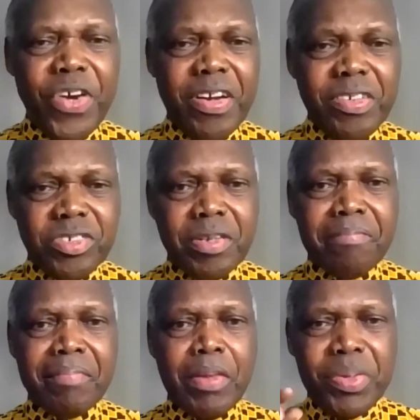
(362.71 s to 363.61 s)
first,
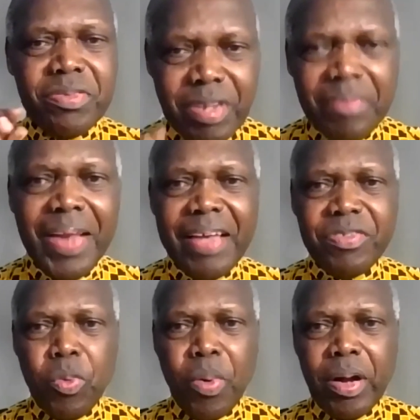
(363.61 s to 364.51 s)
we
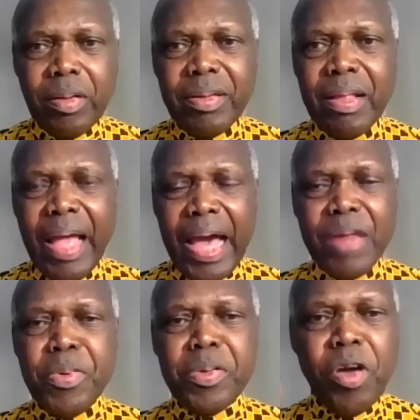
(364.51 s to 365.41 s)
civilized the world,
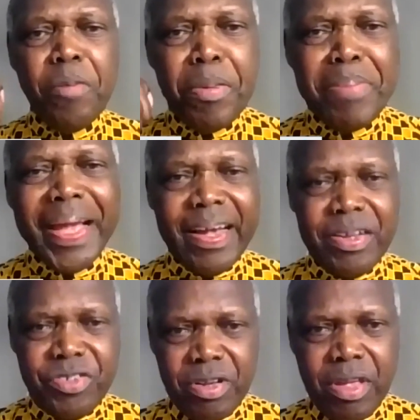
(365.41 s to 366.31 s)
and we will not be
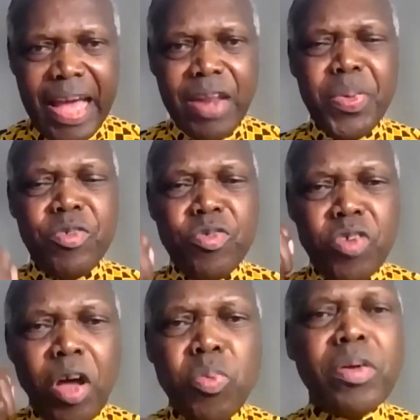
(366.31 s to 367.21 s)
beggars. And we do
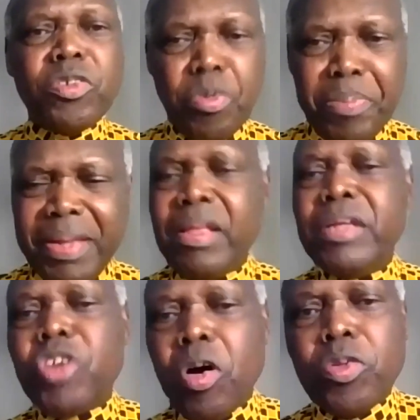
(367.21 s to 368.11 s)
not want to be
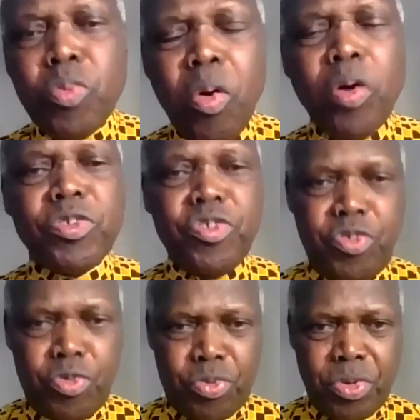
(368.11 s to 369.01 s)
told what to
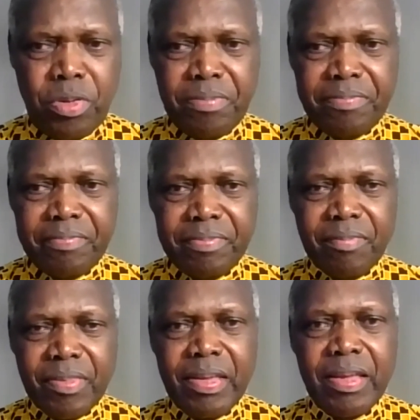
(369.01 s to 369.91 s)
do.
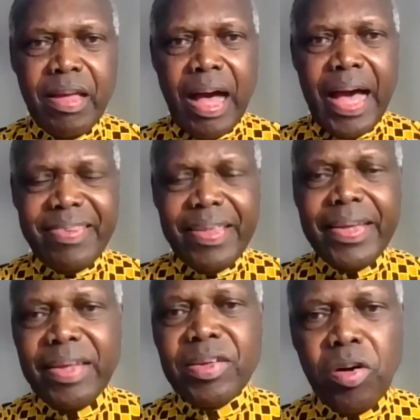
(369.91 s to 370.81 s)
I
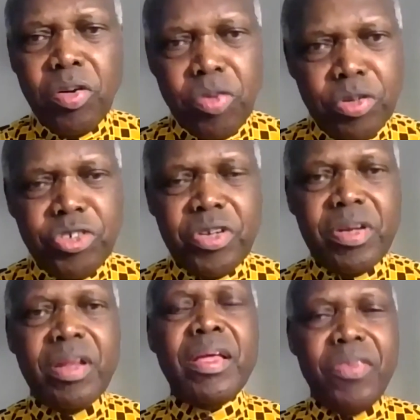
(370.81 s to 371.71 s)
think in
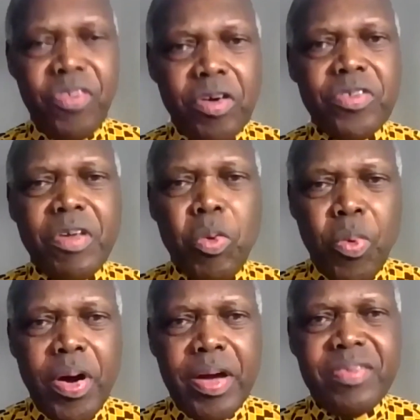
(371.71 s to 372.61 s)
conclusion, those are
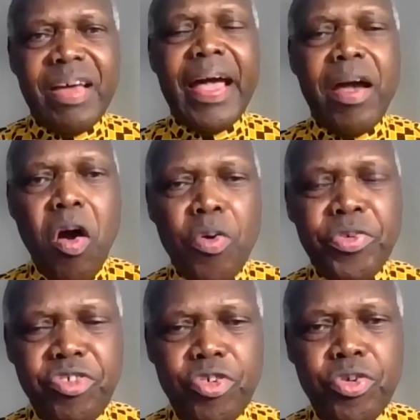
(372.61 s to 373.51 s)
words I
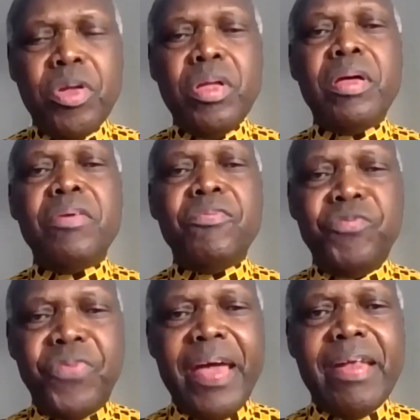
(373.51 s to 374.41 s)
owed you,
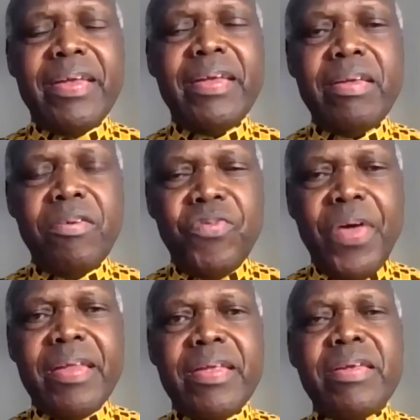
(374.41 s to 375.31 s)
very,
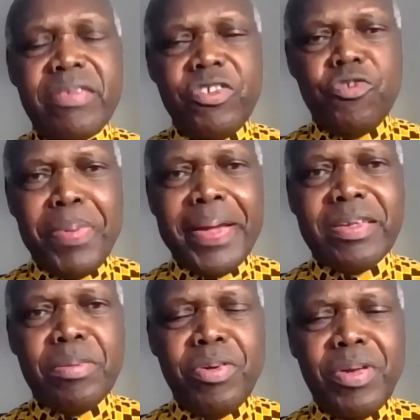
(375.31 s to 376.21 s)
very
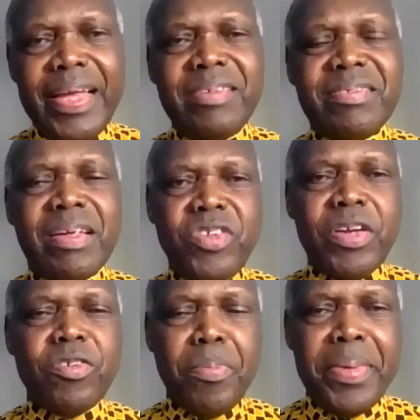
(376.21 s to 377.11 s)
respectable ladies and
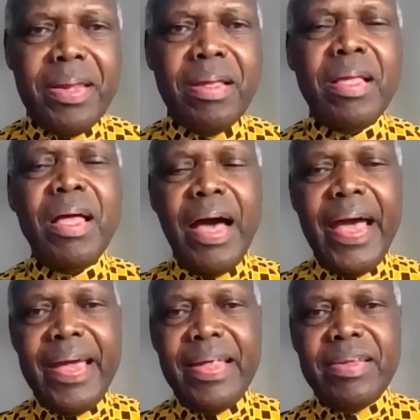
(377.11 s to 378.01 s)
gentlemen,
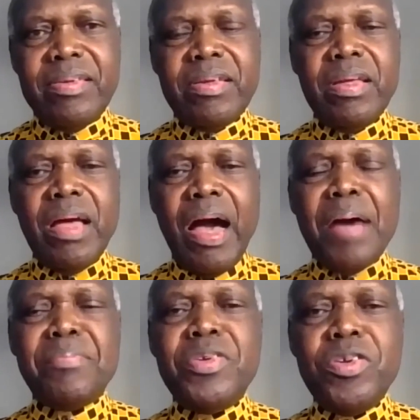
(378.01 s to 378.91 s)
and
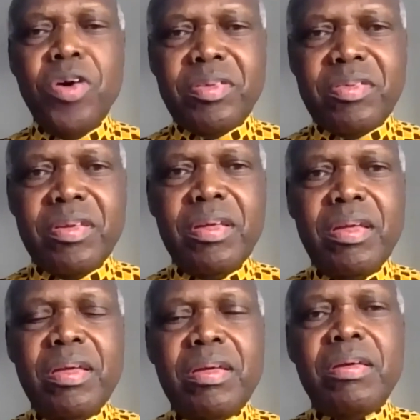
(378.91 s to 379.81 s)
I'm not
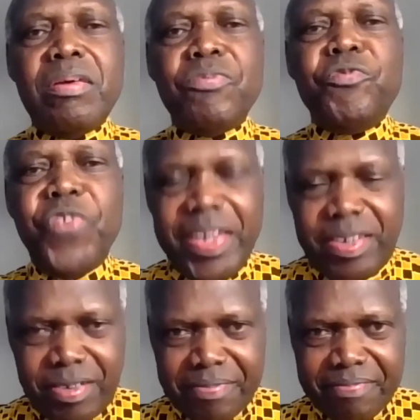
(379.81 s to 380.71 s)

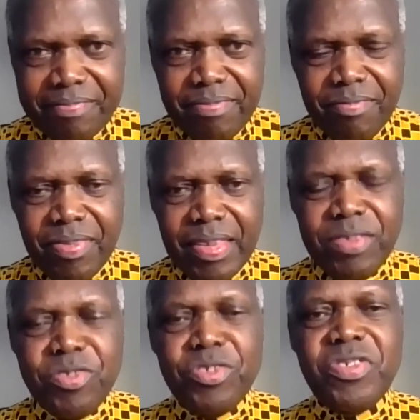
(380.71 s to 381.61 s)
fit
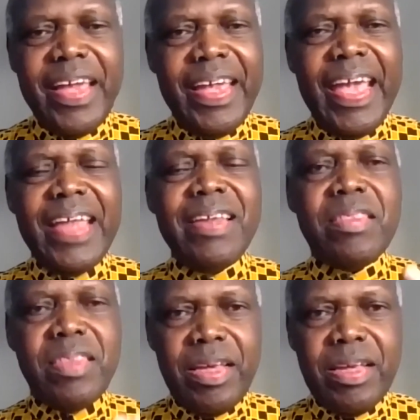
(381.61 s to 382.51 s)
to say
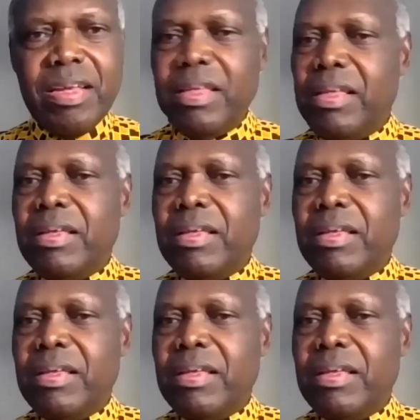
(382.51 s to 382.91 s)
anything